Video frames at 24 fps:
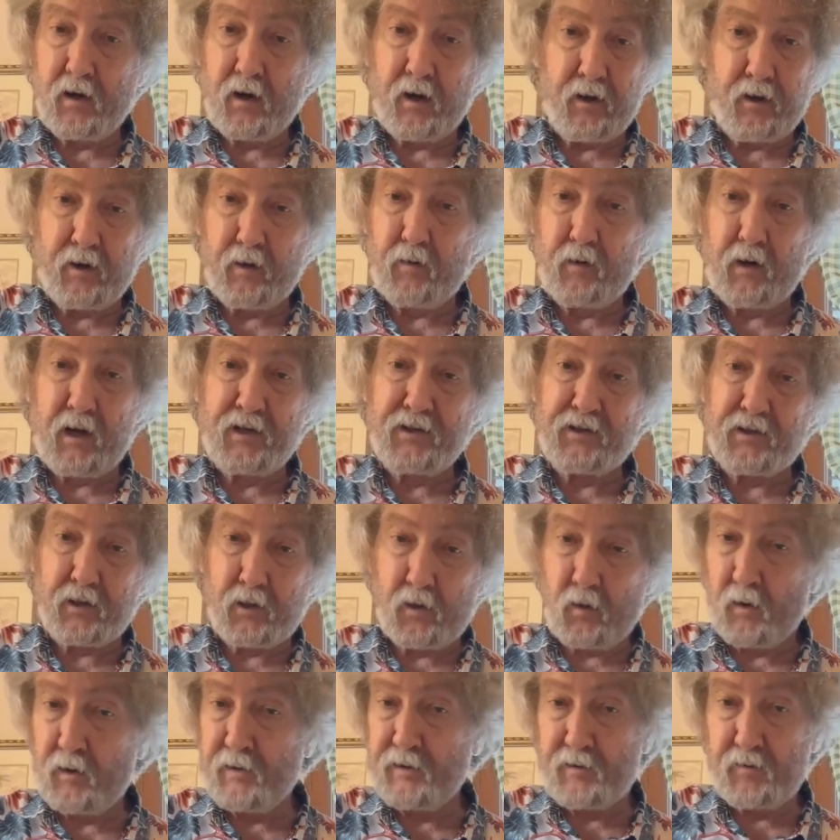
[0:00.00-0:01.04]
otherwise the
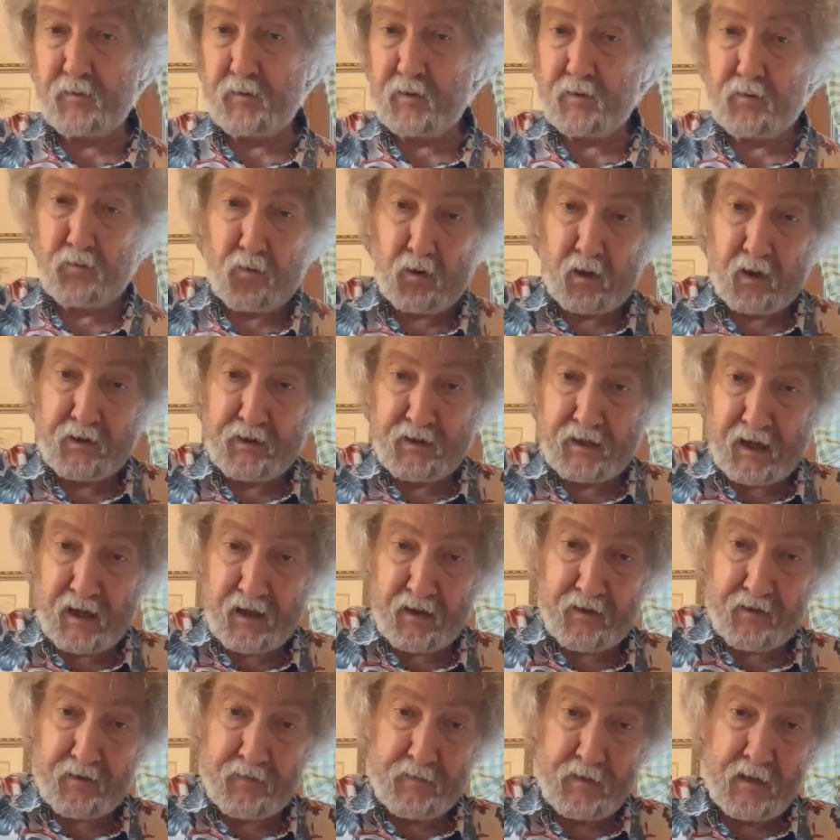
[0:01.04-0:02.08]
chords wouldn't work together.